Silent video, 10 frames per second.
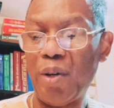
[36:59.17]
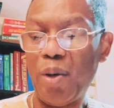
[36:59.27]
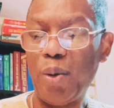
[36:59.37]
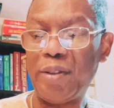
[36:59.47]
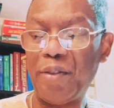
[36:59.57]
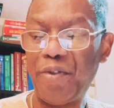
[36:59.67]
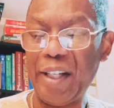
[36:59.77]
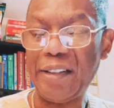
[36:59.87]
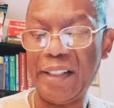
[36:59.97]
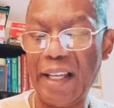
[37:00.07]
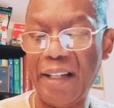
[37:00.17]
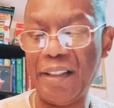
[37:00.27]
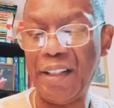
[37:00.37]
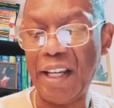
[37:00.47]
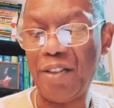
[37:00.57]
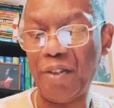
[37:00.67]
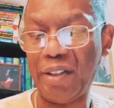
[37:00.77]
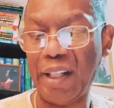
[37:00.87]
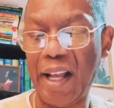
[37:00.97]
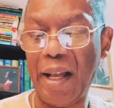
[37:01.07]
who is investigating the Nation of
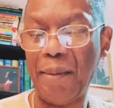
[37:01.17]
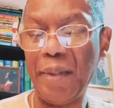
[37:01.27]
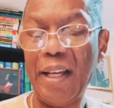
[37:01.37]
Islam